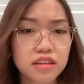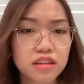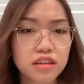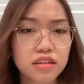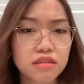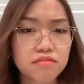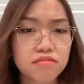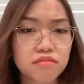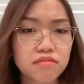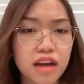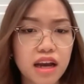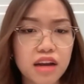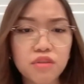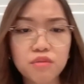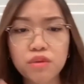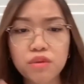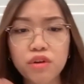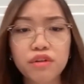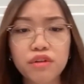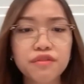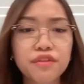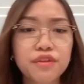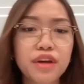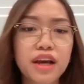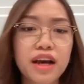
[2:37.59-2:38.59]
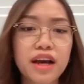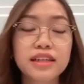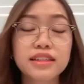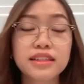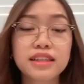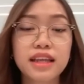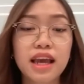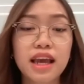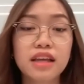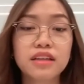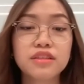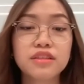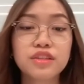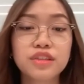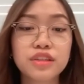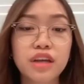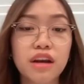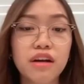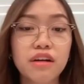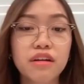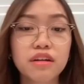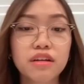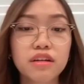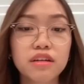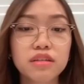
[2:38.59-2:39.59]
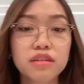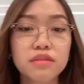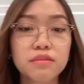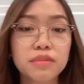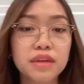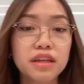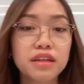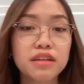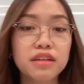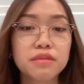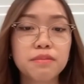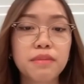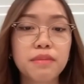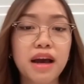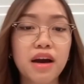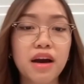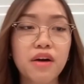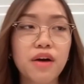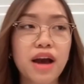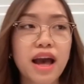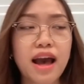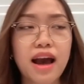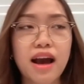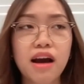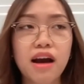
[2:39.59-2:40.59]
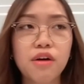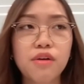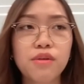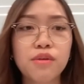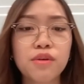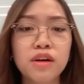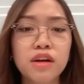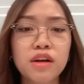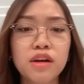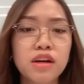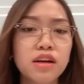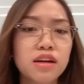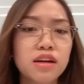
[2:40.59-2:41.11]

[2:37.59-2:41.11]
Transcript: I don't know if you guys can share a bit about how